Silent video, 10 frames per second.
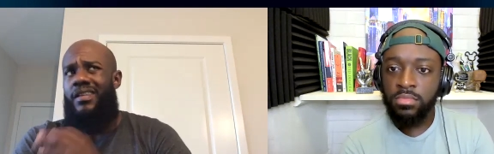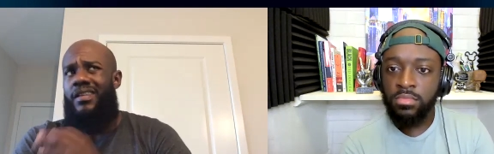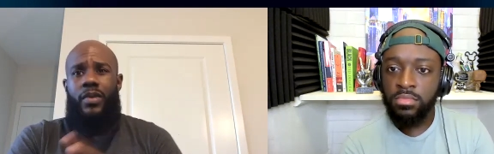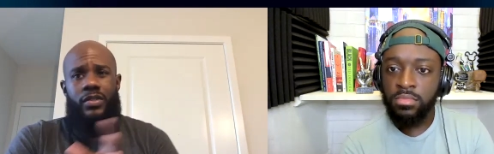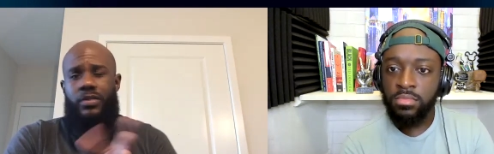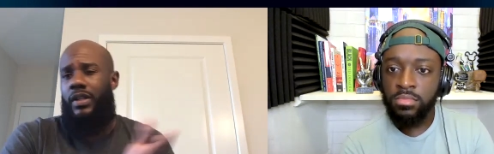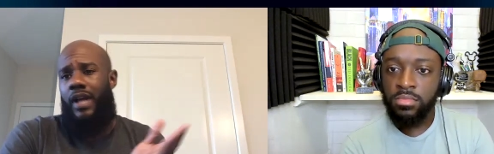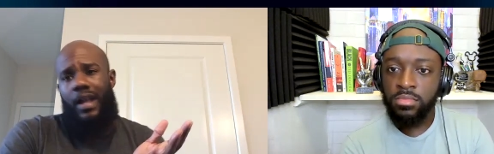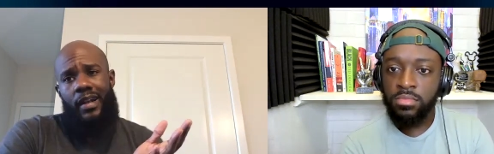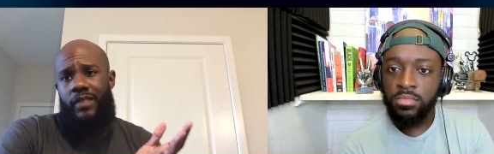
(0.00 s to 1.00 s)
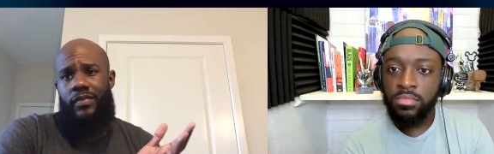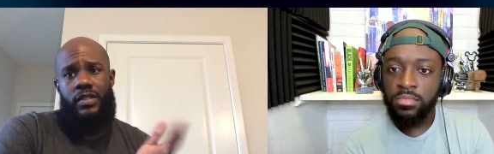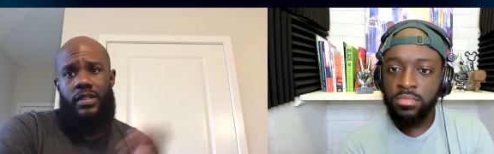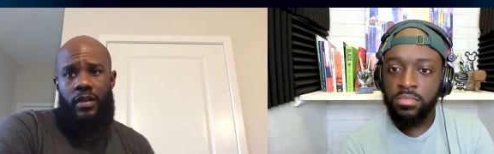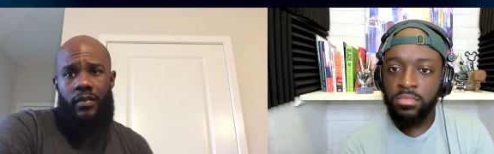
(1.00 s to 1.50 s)
Speaker 1: make that person do a lot of
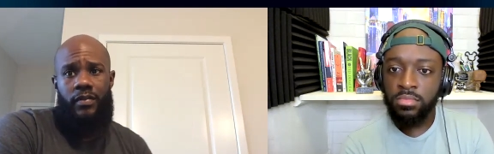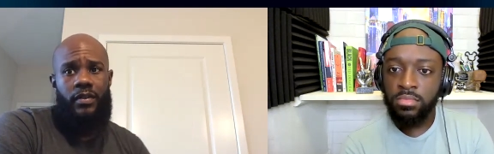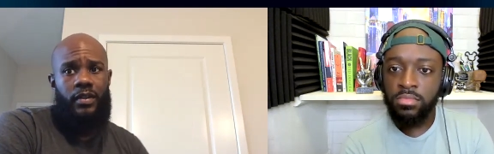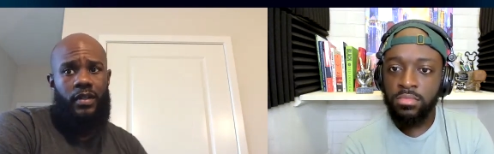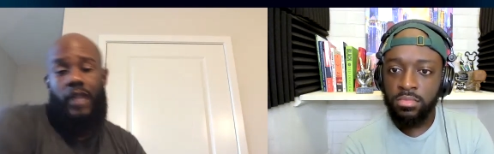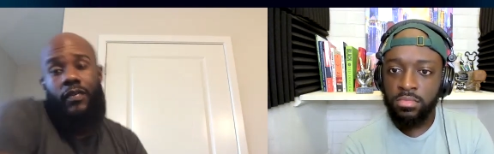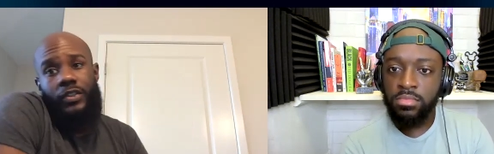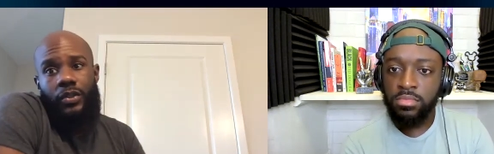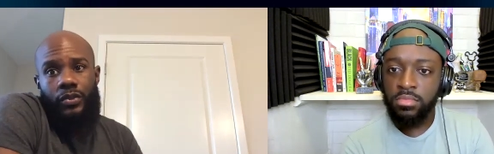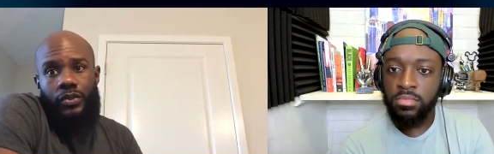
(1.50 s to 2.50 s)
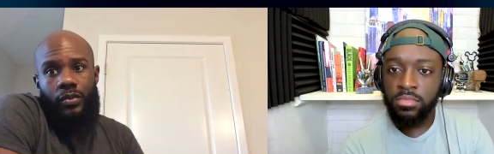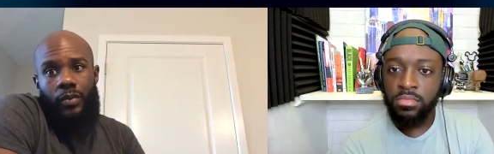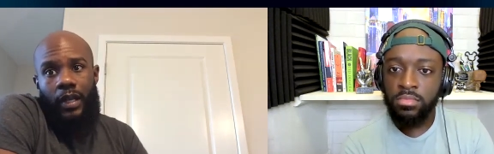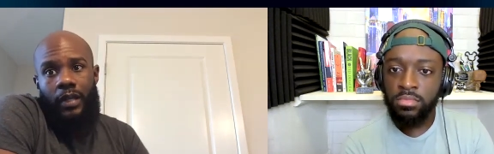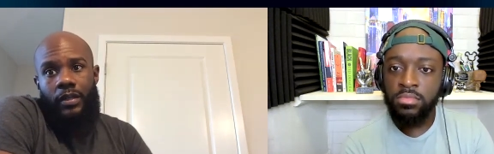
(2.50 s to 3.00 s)
different stuff if I chose to,
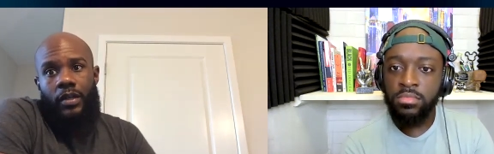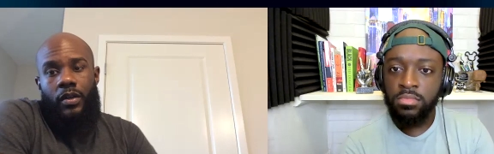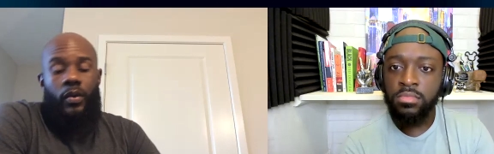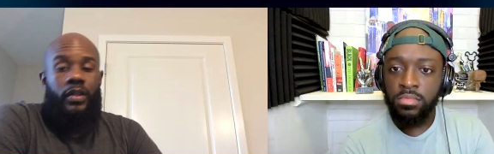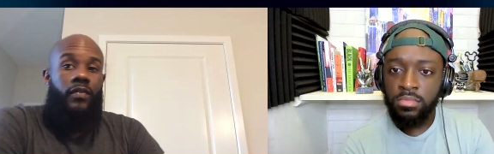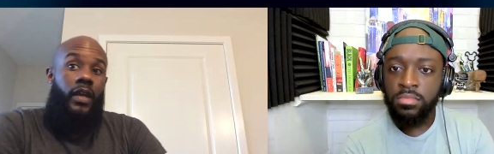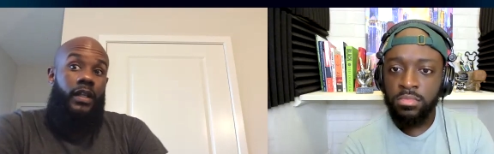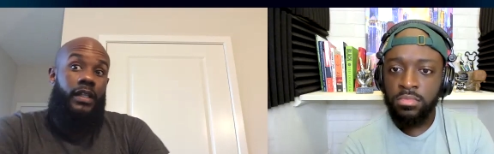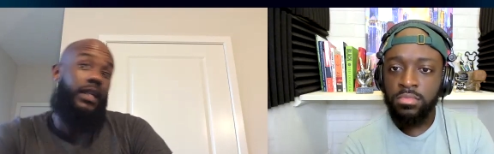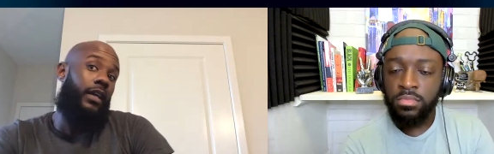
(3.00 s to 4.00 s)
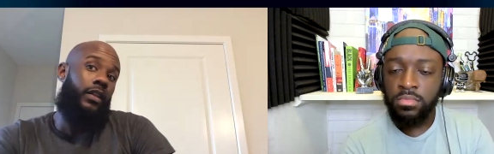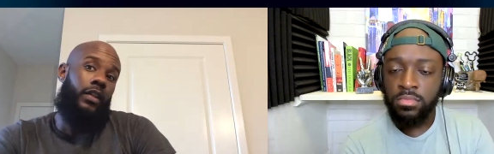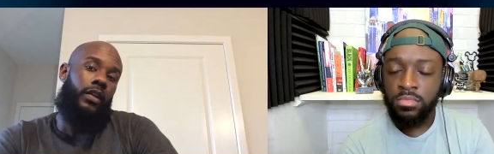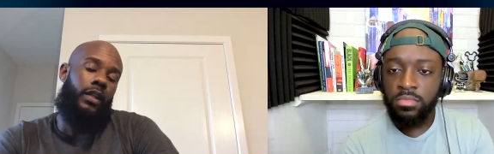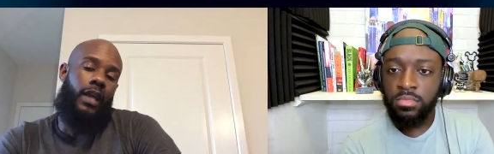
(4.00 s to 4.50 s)
right? Or at the very least, I can
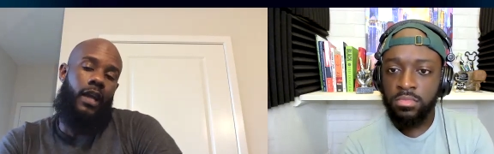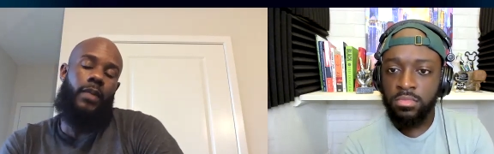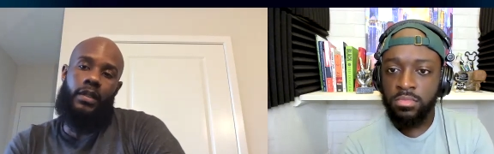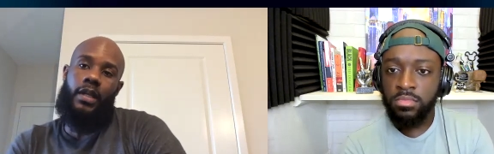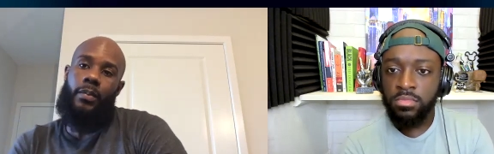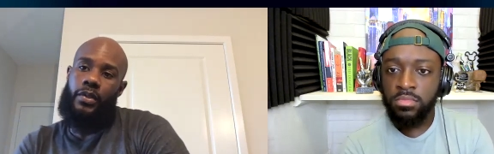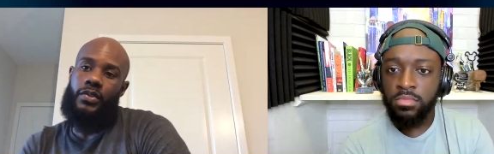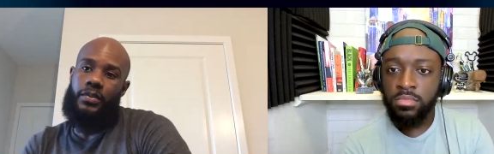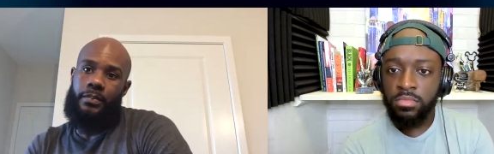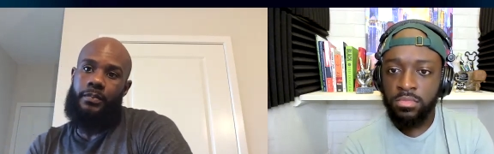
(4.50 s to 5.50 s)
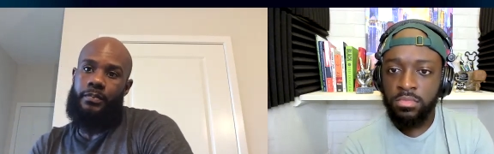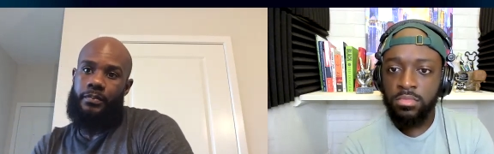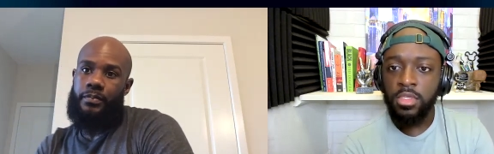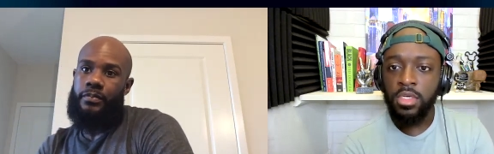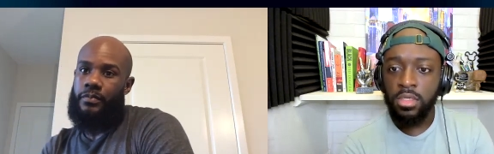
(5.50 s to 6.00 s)
learn a lot about that person.
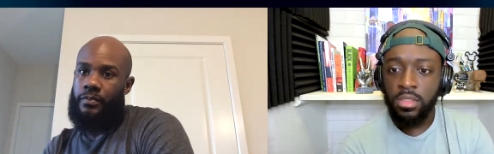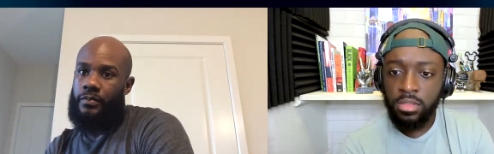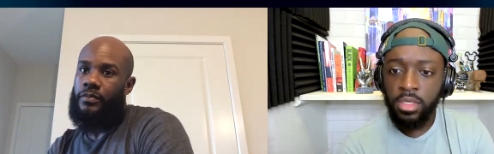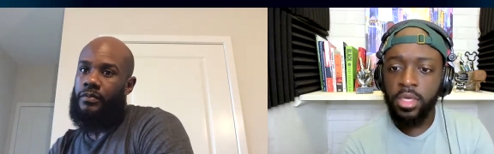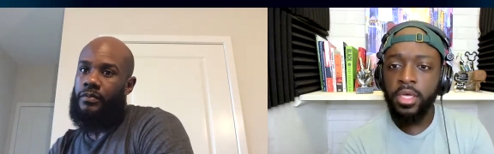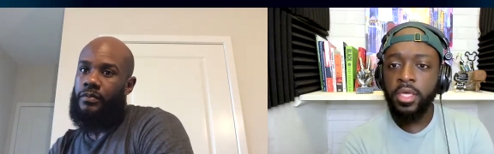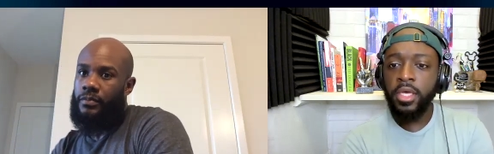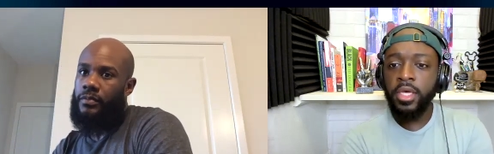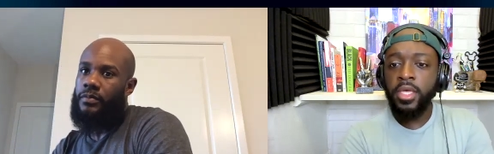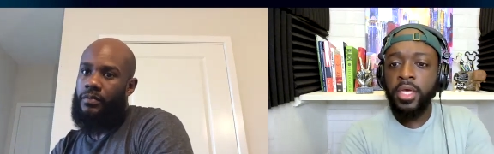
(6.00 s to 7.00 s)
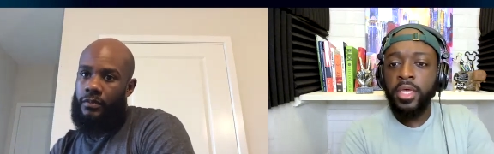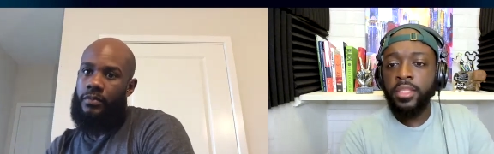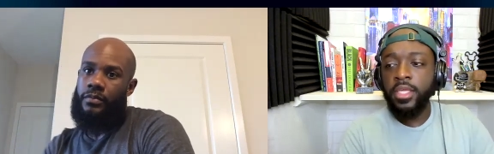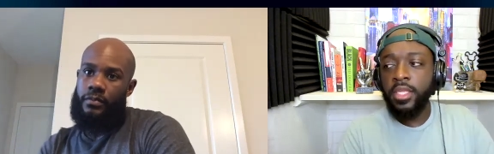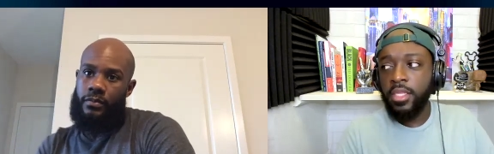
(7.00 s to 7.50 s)
Speaker 2: Yeah, yeah, yeah, yeah.
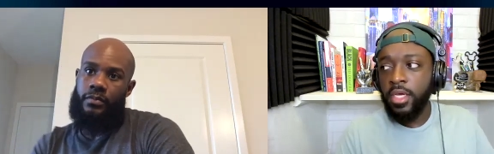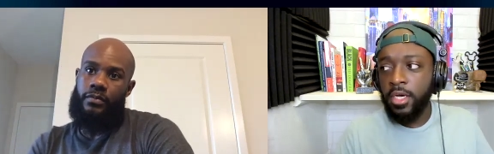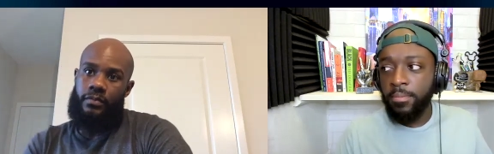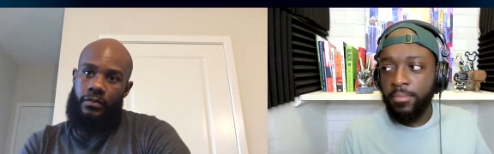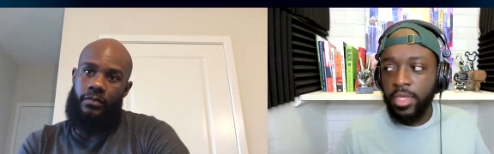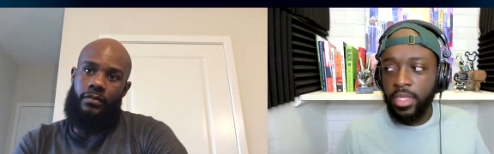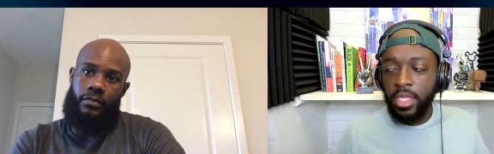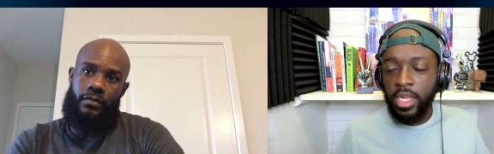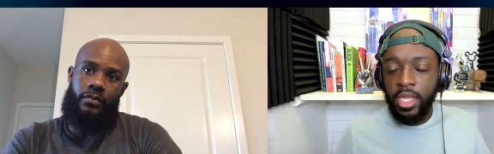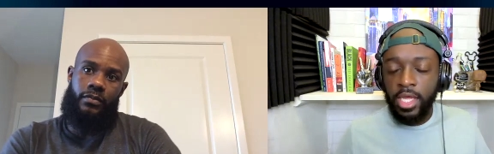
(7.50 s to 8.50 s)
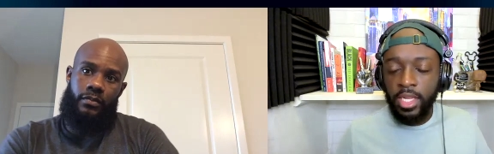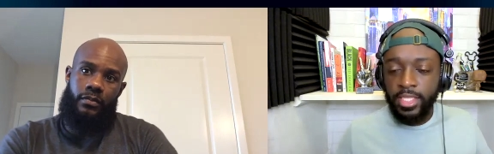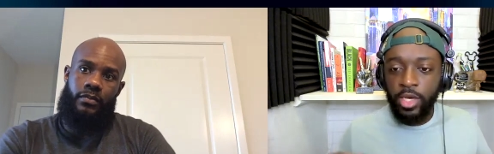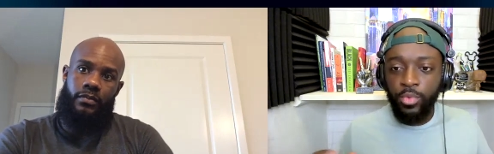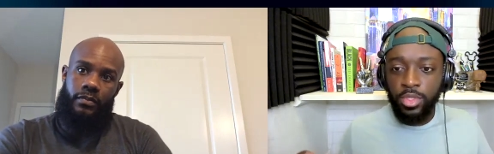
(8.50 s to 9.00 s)
And then um, and I,
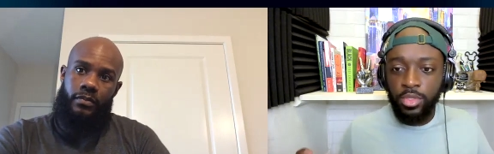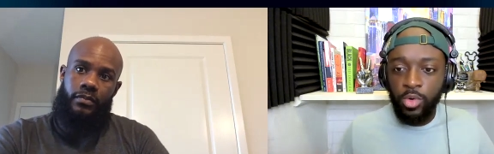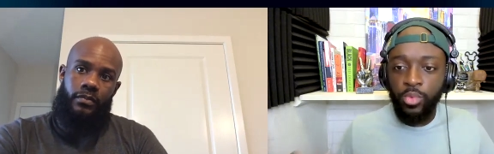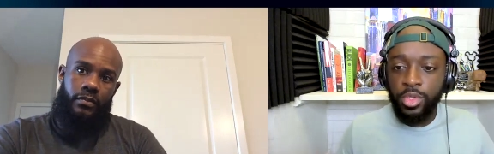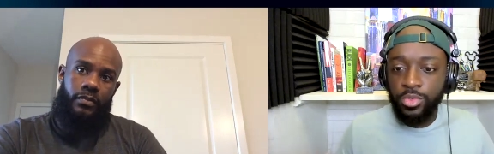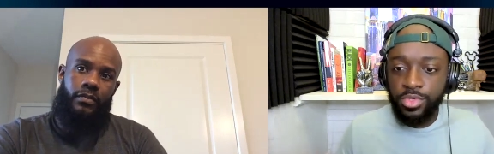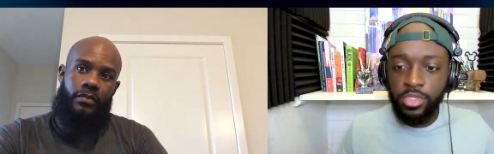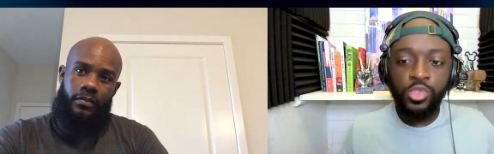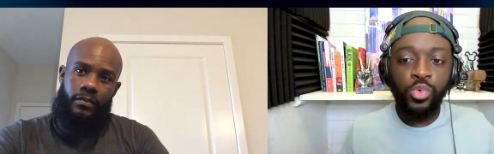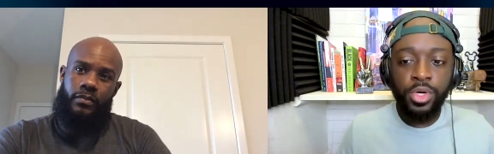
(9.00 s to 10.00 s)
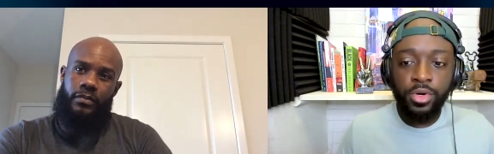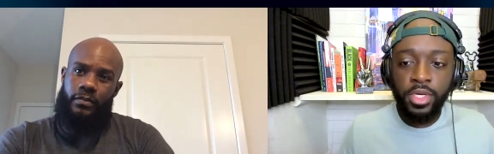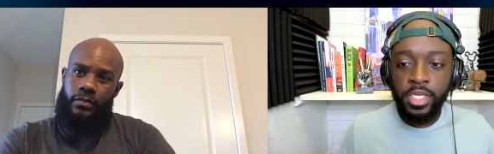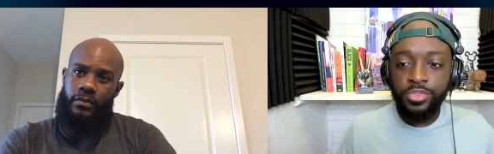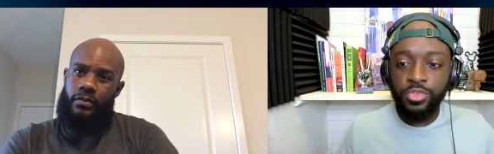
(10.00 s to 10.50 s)
like that we are uh, we're using Twitter
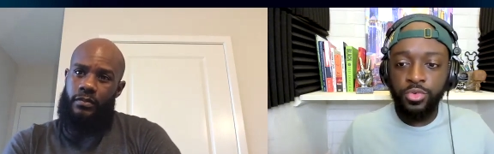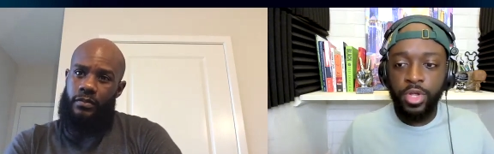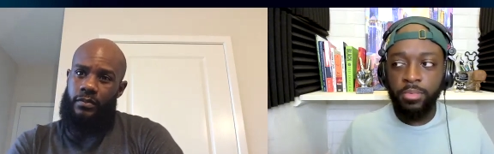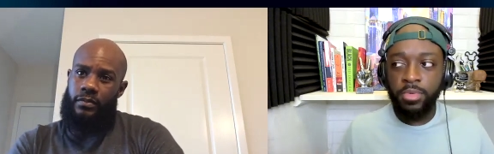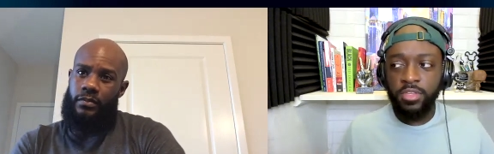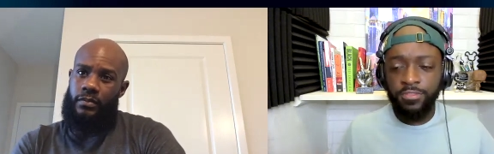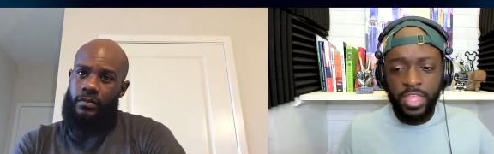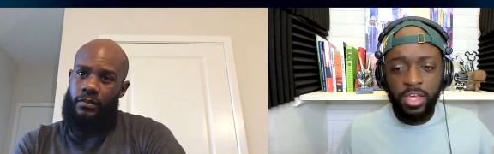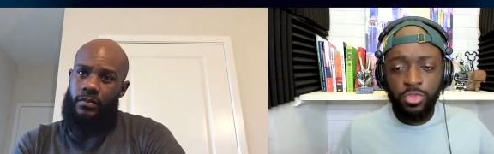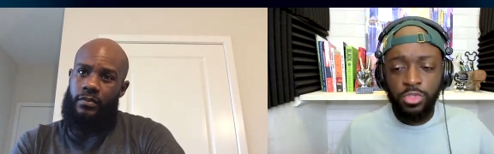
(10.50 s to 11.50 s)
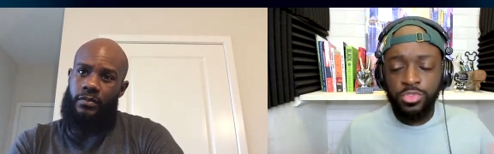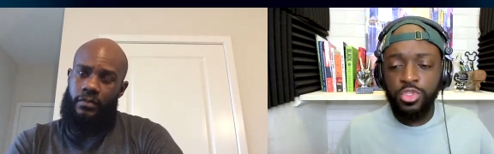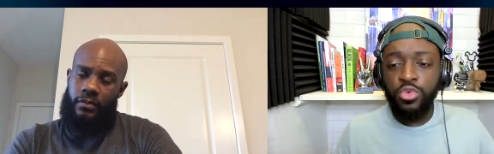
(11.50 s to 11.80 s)
and Instagram because that those